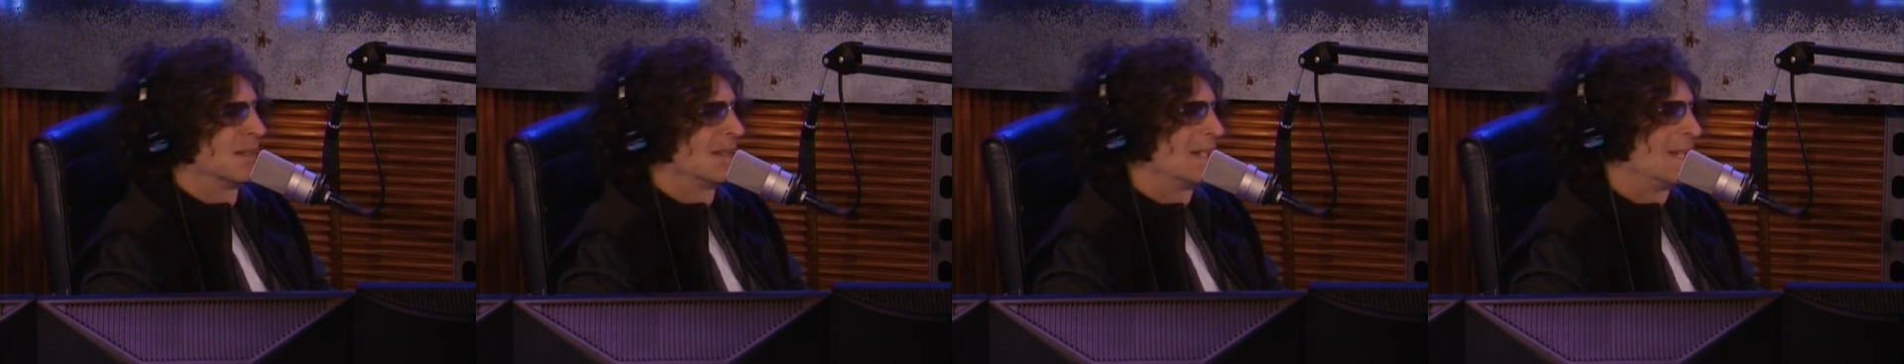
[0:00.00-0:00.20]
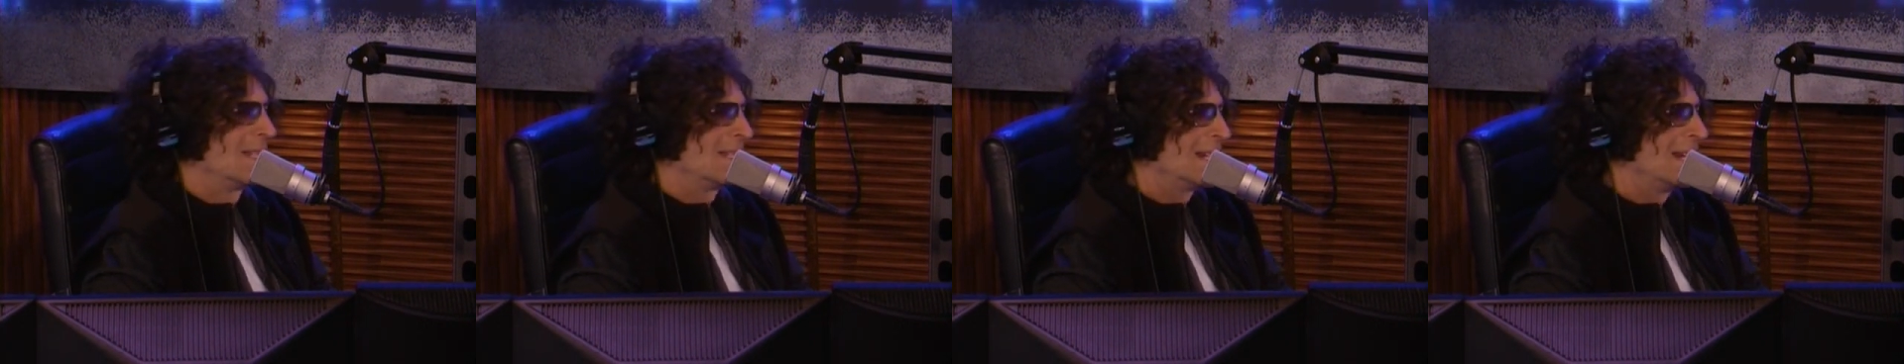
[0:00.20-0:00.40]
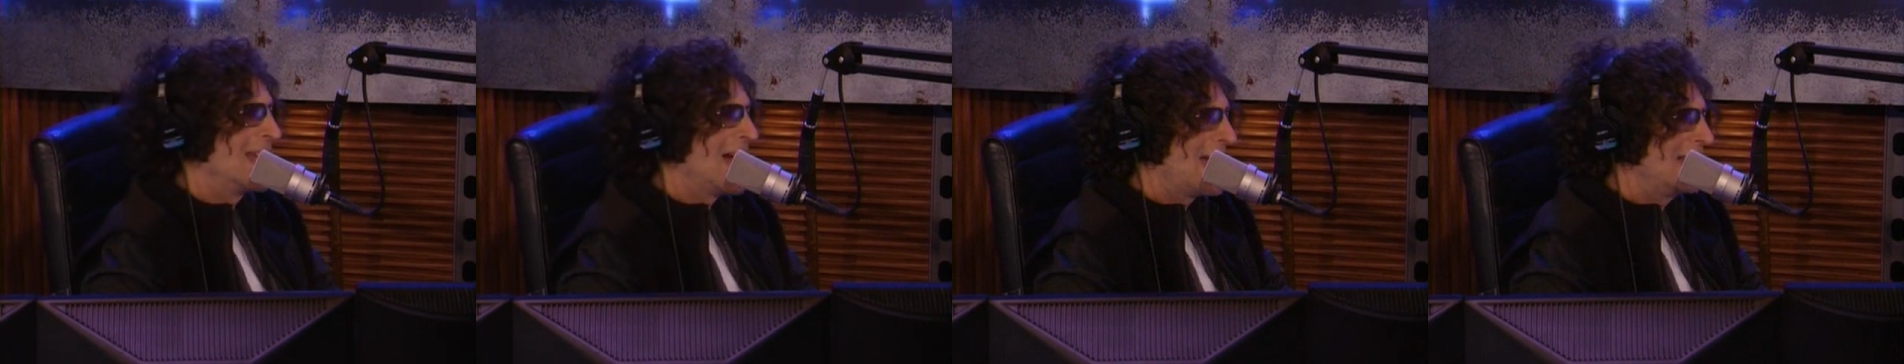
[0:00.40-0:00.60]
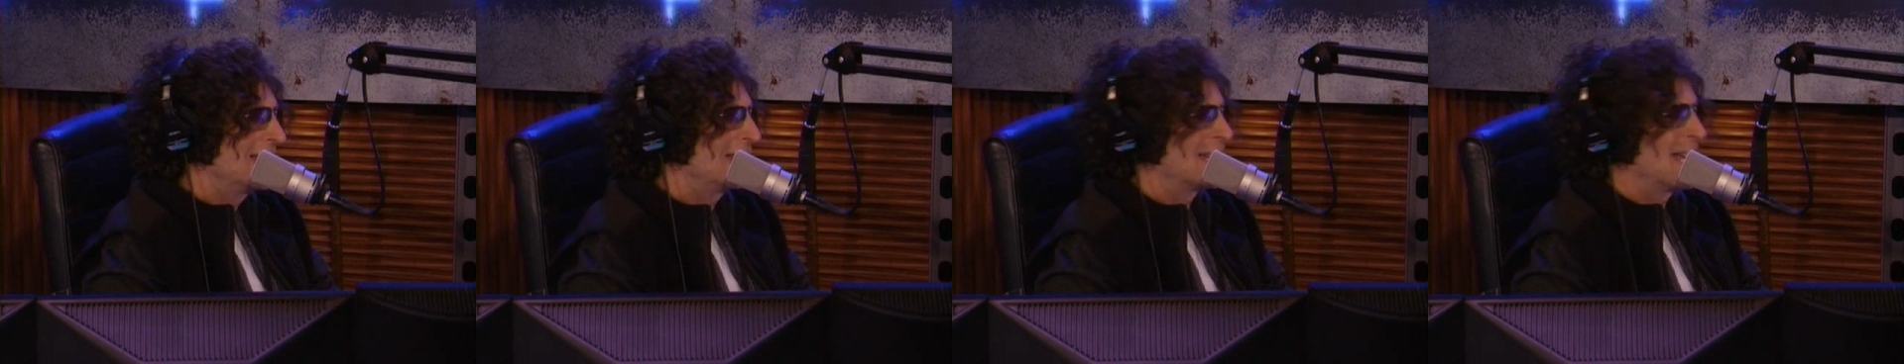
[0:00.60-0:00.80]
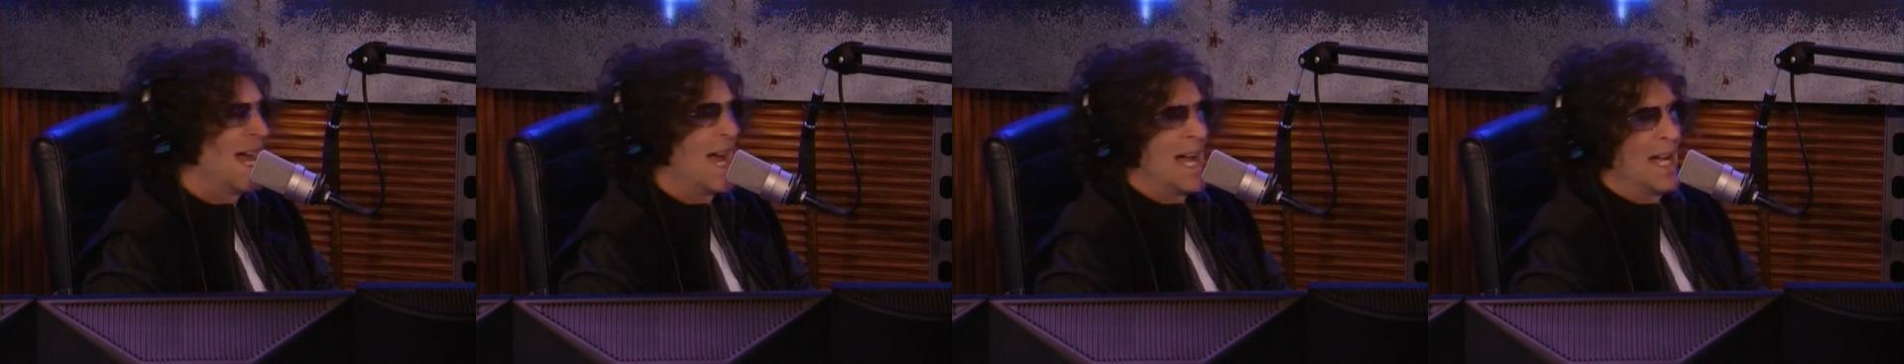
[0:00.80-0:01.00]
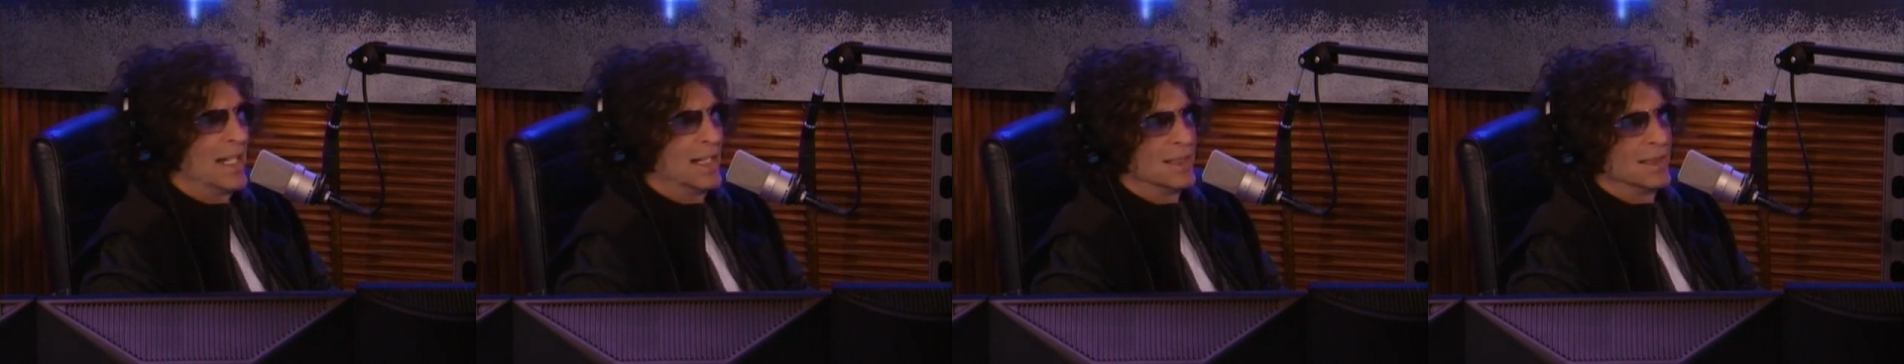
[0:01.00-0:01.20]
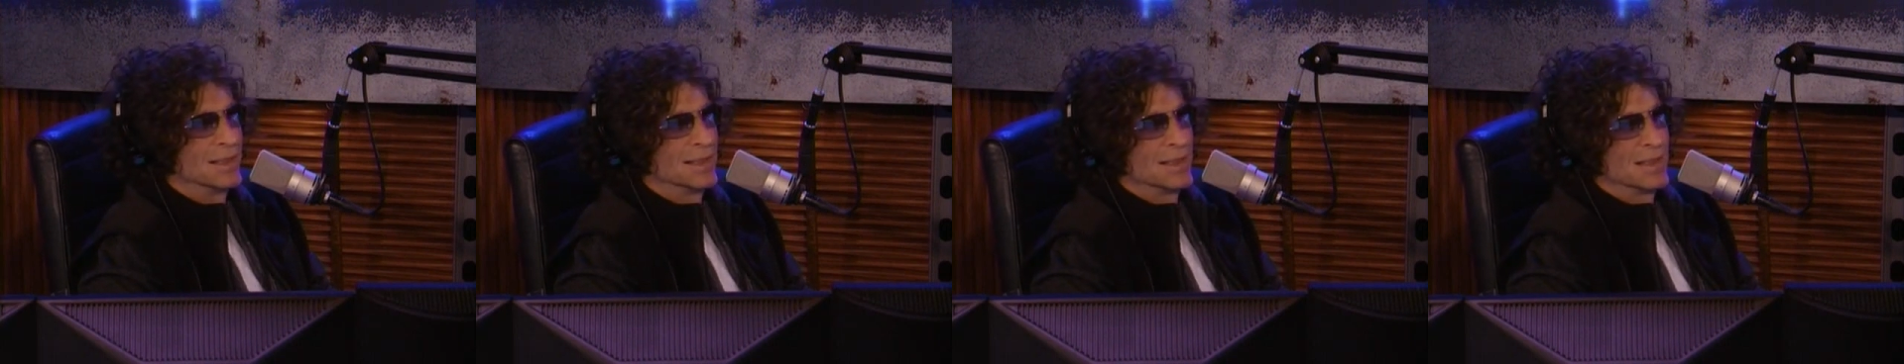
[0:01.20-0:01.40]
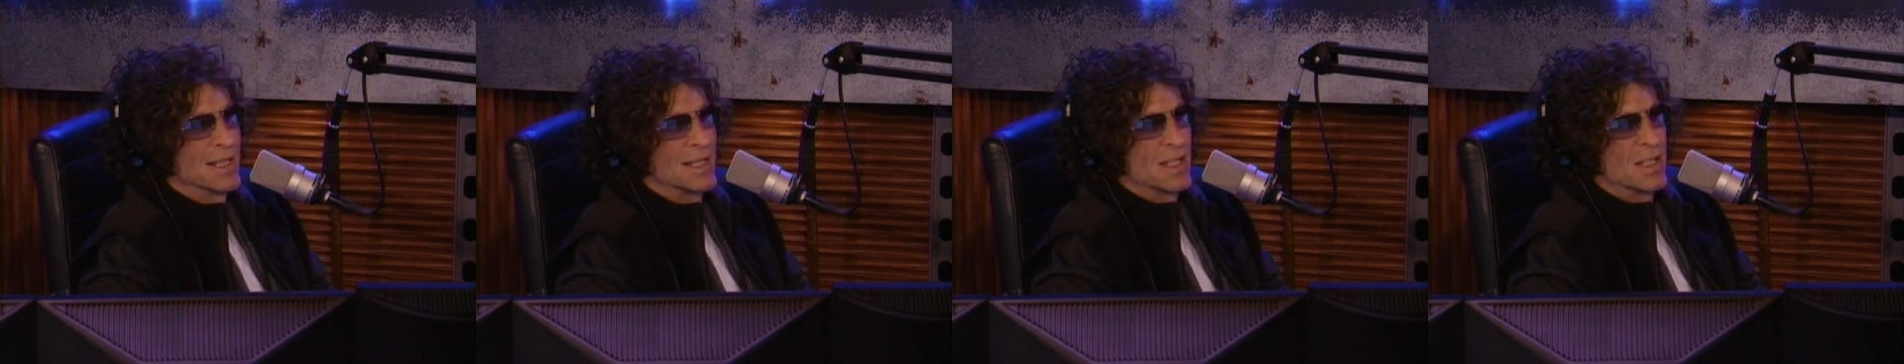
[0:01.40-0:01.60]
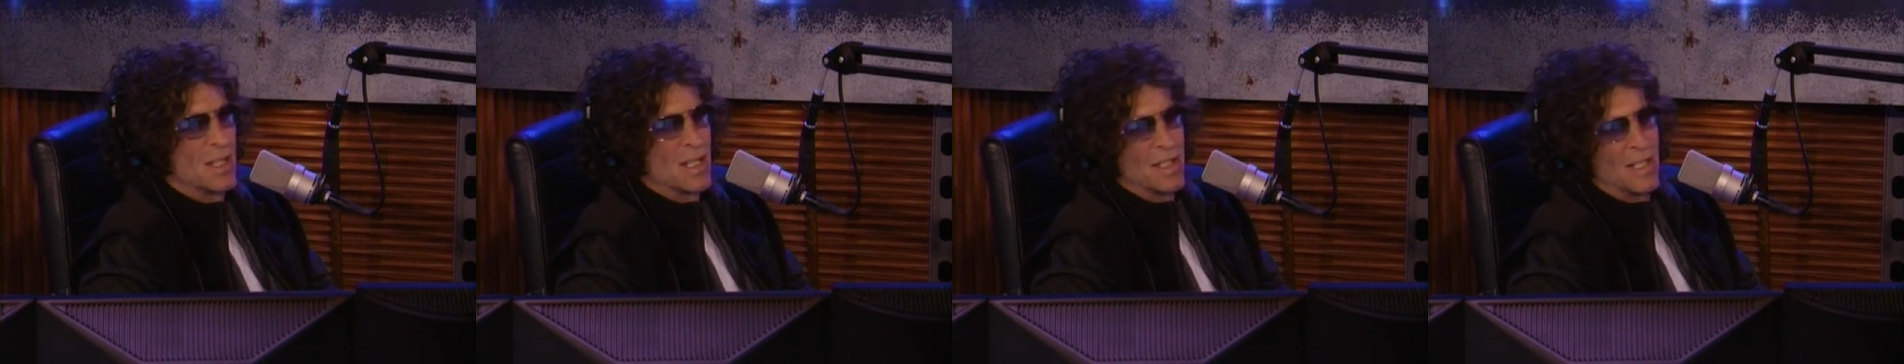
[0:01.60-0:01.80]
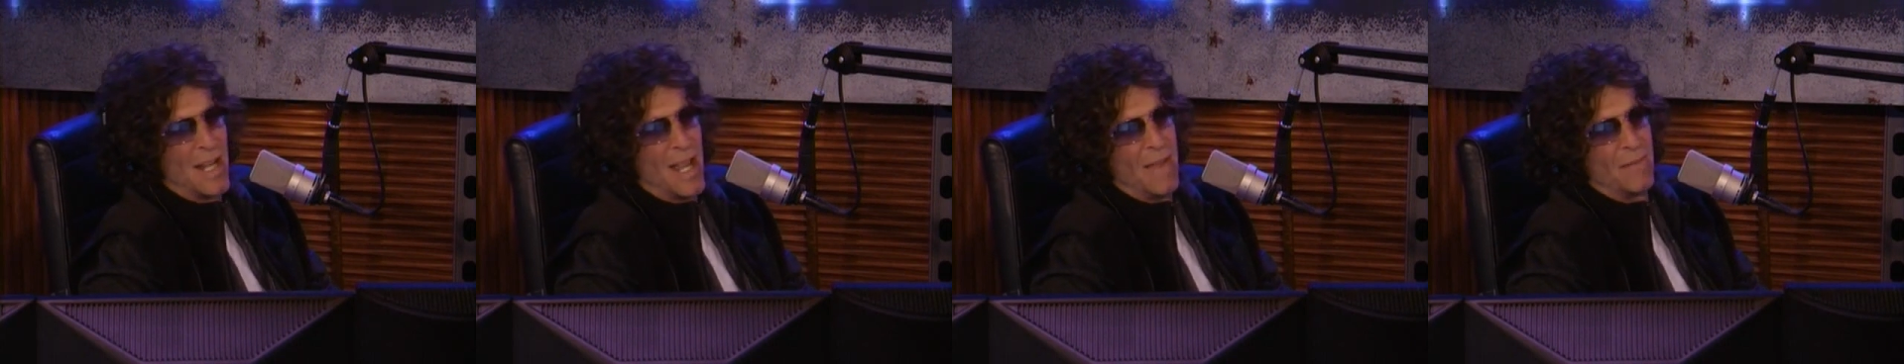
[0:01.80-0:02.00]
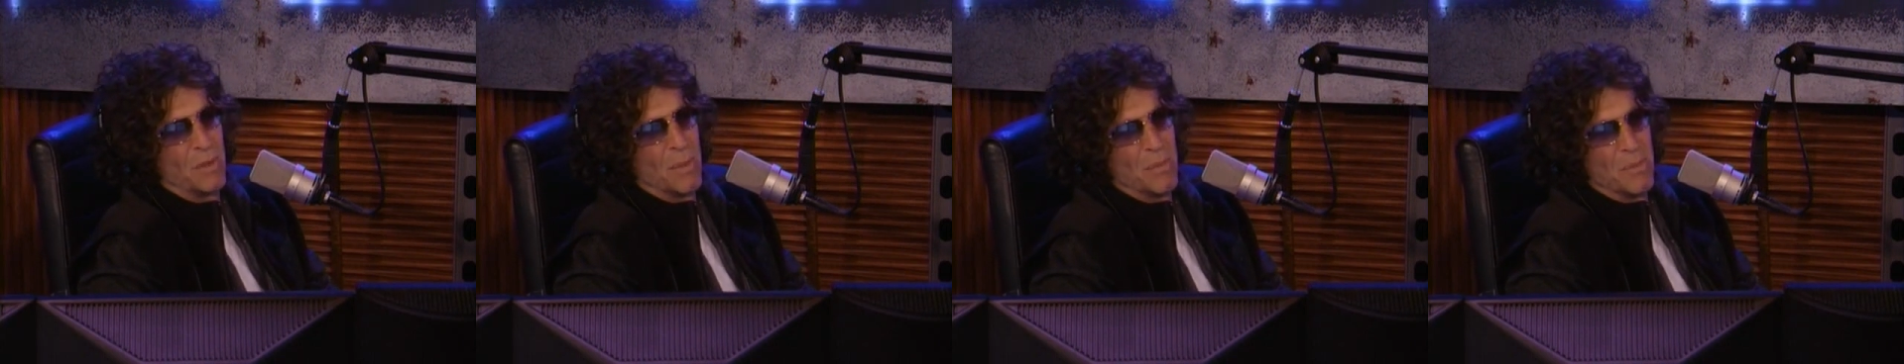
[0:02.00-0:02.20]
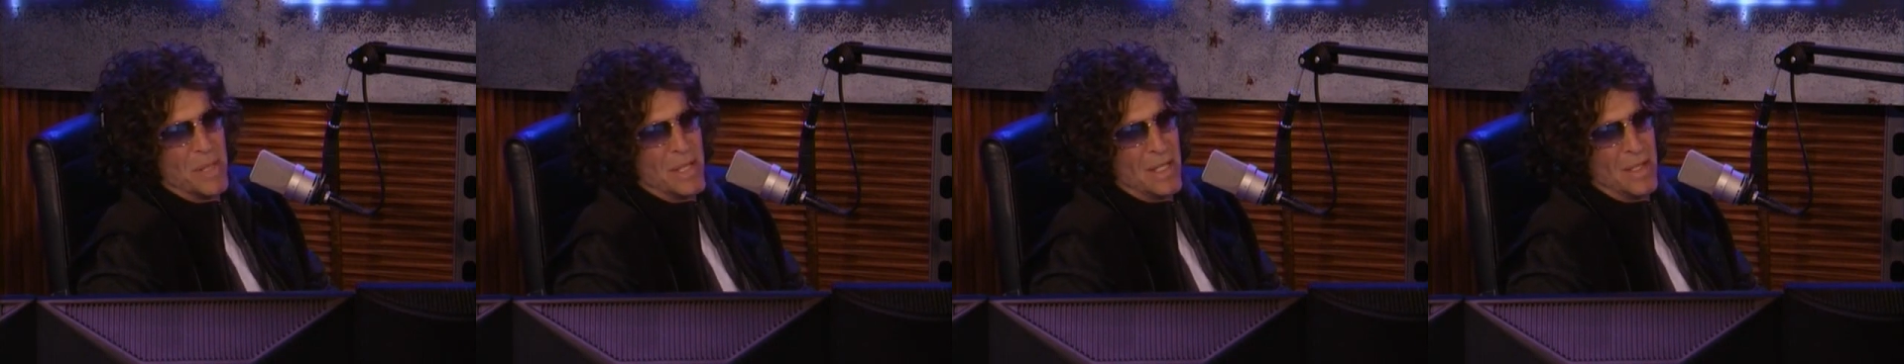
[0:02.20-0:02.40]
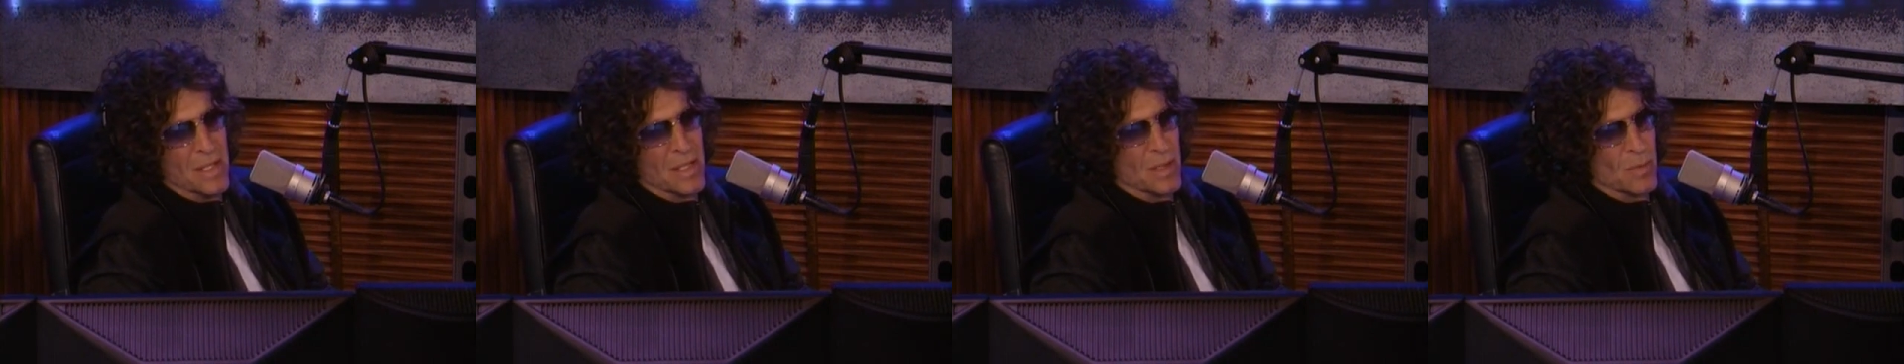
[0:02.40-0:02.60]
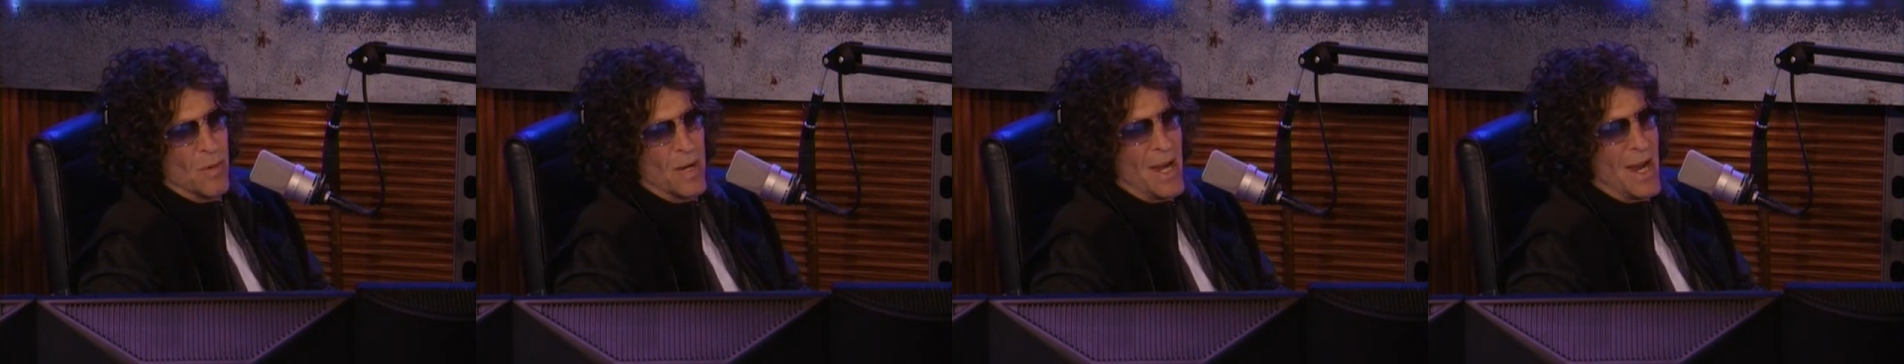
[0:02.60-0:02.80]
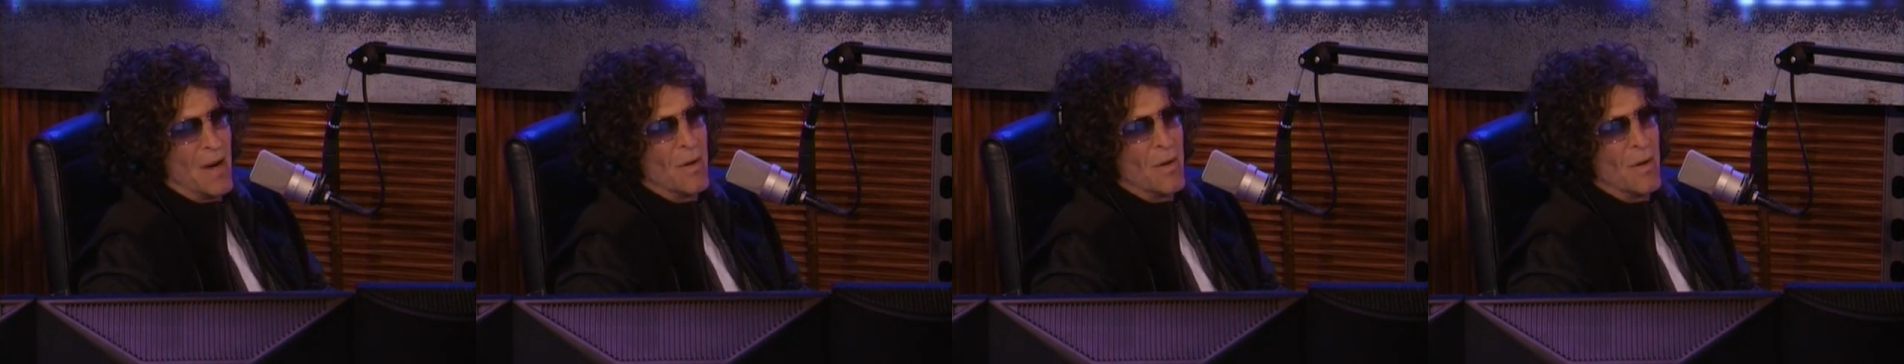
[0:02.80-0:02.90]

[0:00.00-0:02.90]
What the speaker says: He's a nice guy. This doesn't have to be this way.